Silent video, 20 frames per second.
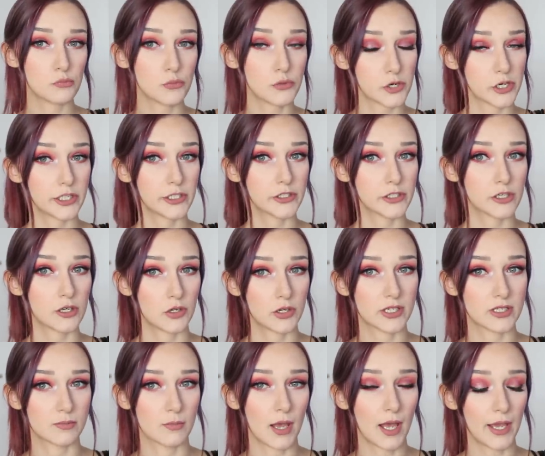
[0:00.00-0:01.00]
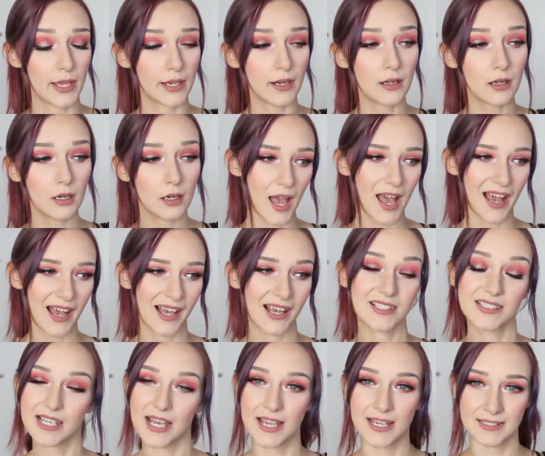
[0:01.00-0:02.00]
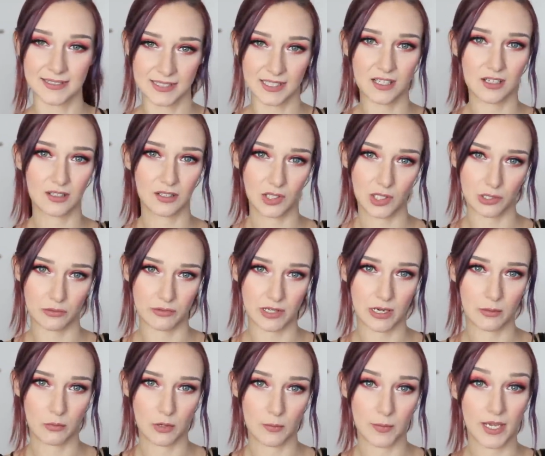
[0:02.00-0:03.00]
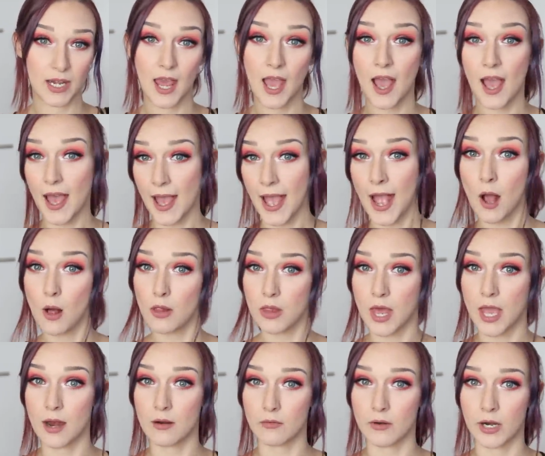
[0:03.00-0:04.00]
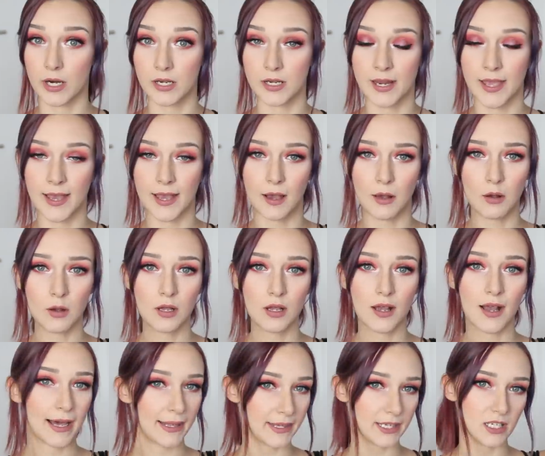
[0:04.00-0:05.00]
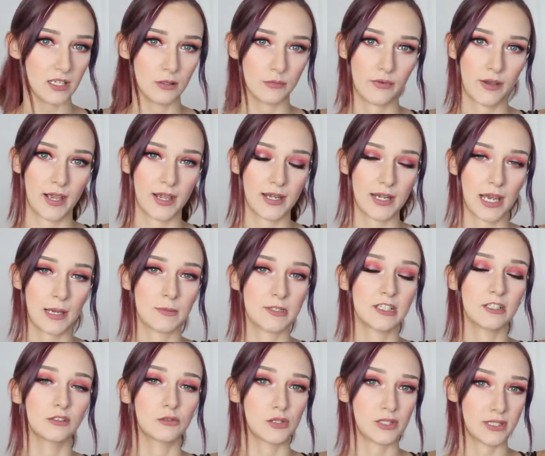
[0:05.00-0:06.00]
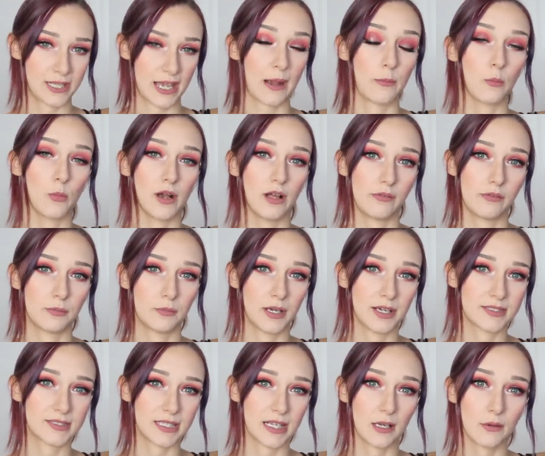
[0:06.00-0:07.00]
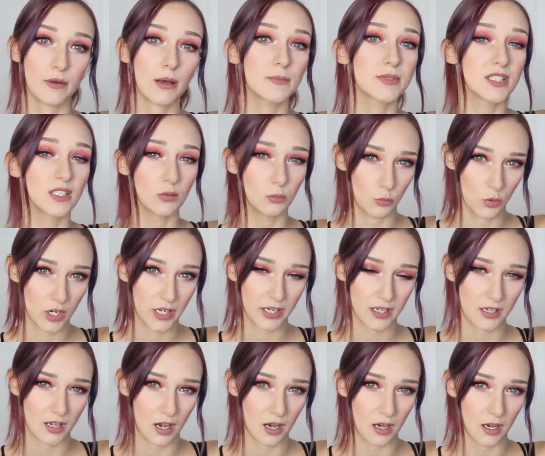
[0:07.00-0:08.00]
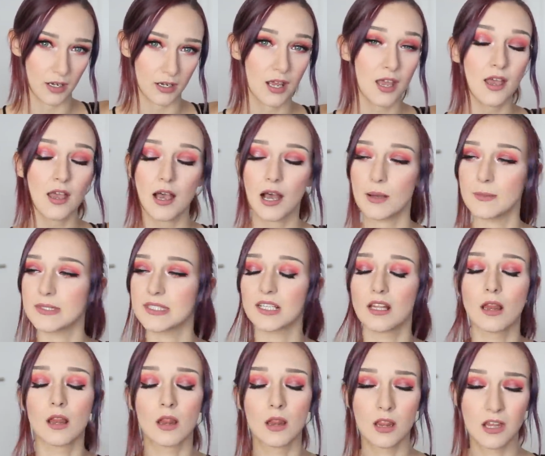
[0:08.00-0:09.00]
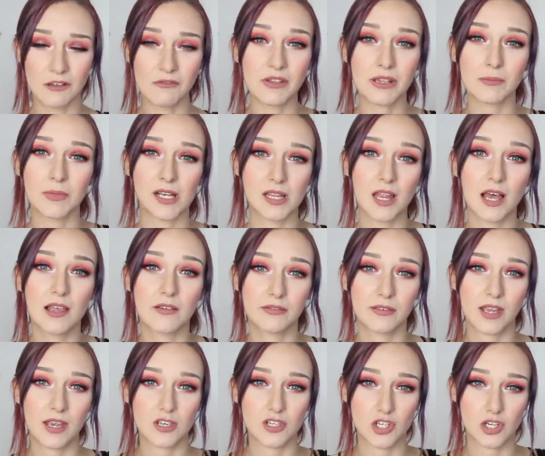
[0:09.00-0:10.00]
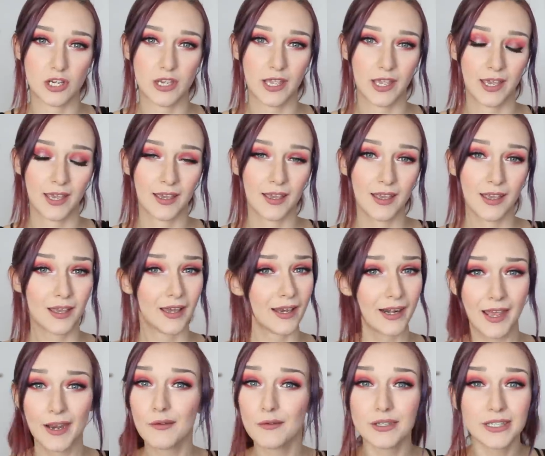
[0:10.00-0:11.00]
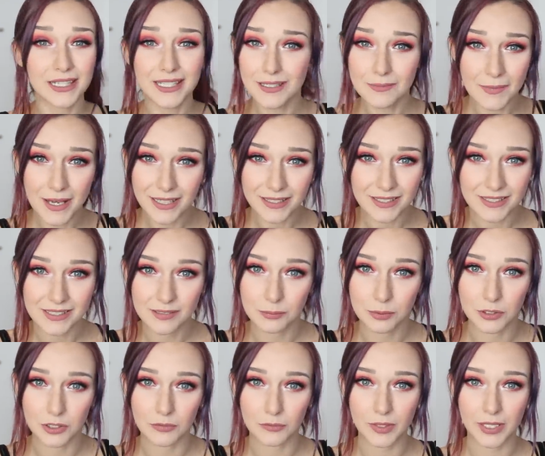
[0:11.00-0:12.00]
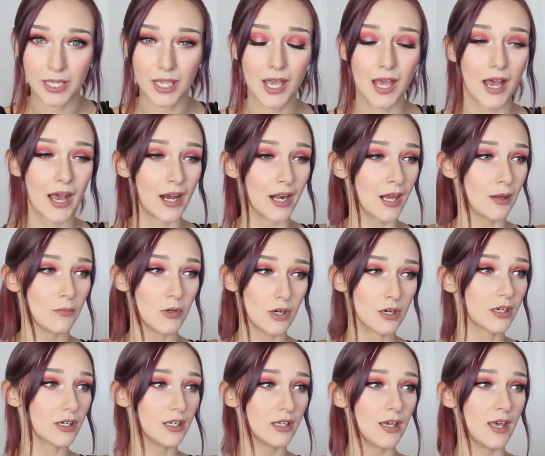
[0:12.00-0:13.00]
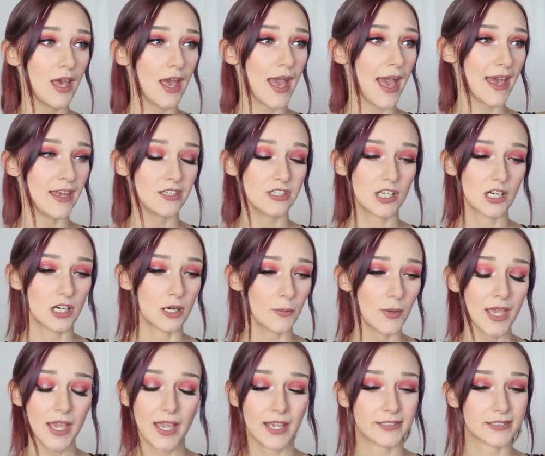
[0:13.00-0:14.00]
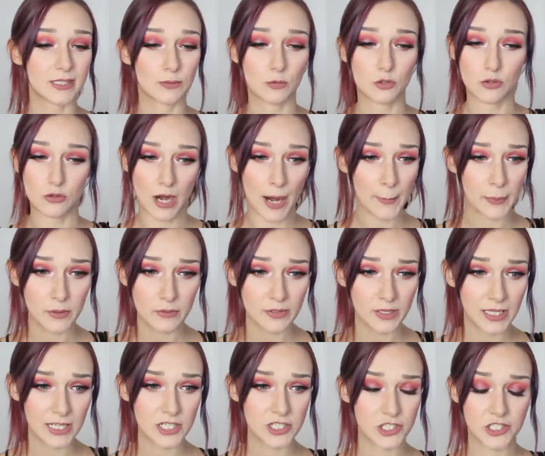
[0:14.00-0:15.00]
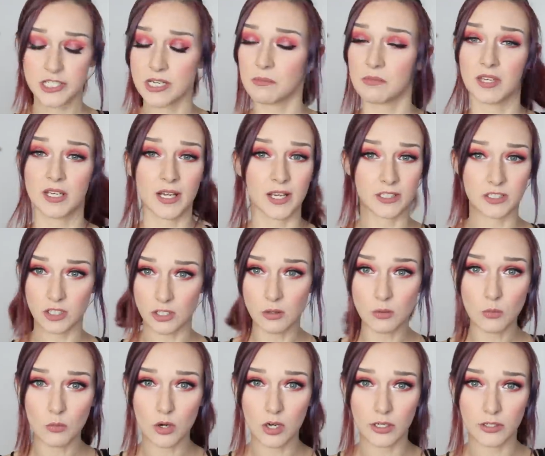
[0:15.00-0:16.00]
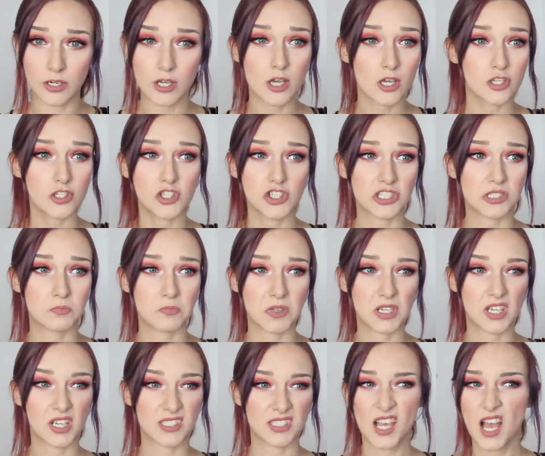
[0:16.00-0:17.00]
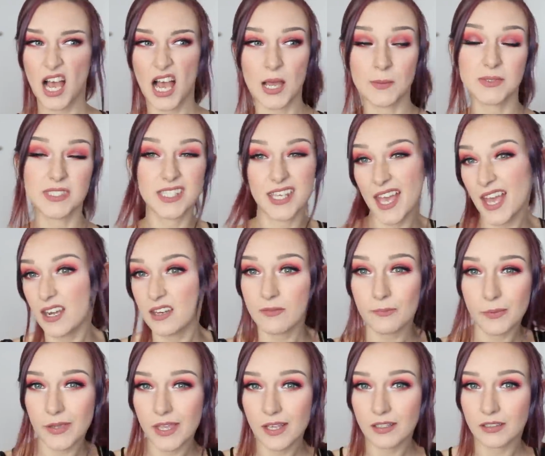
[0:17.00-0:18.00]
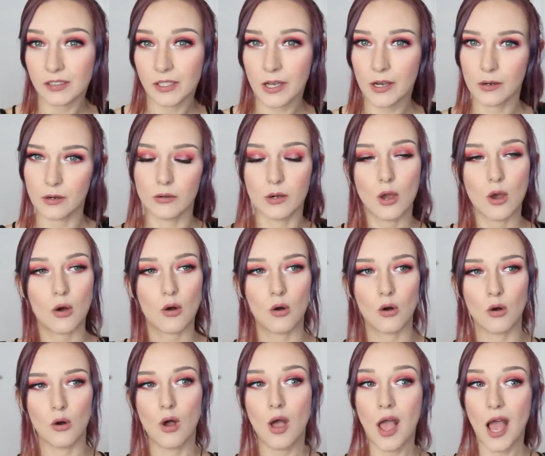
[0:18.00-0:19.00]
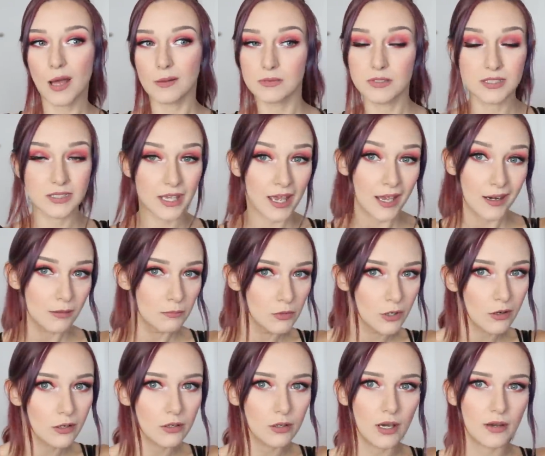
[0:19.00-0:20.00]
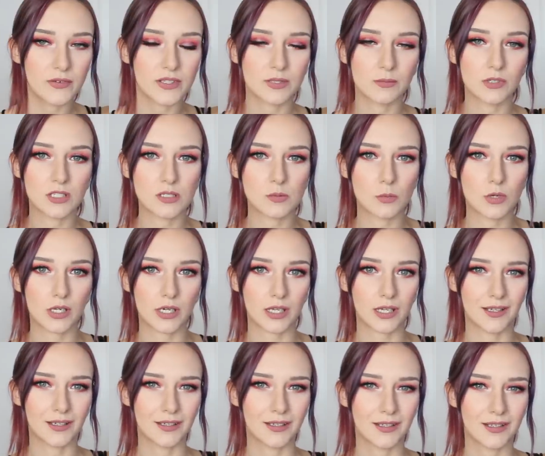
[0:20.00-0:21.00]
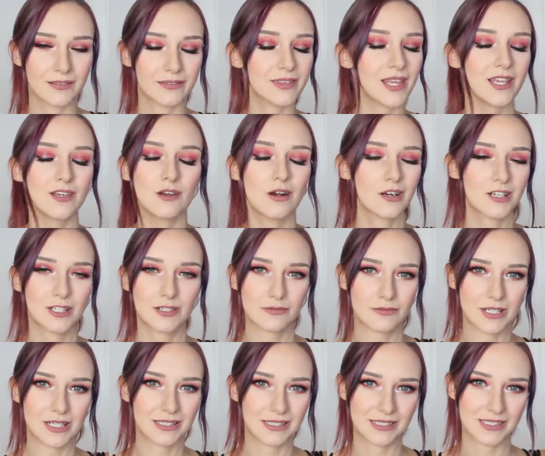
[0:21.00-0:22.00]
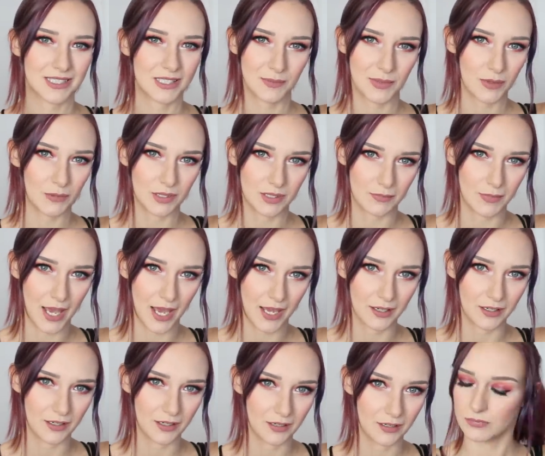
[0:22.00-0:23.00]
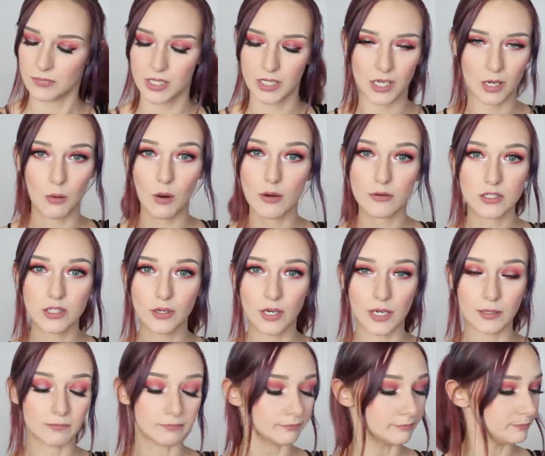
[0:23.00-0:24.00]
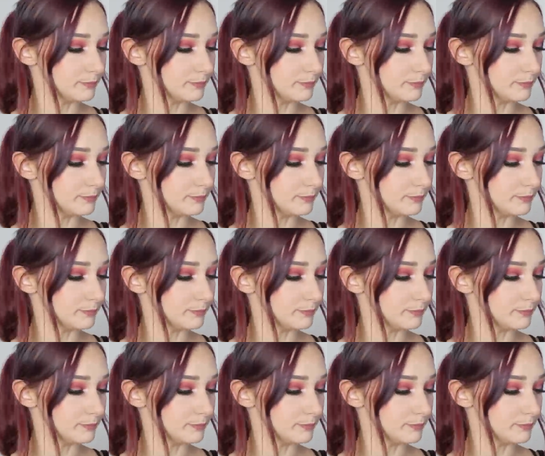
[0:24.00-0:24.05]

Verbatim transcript: Pretty sure it's mine. As a single career woman out there right now, I think you'll find I'm still doing damn well for myself. I'm still working hard. I'm still loving my life and enjoying it. And I don't need a man to support me. And I'm not going to end up in some crappy relationship that I don't want just because I'm scared of being alone or I'm scared I'm not going to have as much money. They're not good reasons to be with a man. And I won't do it.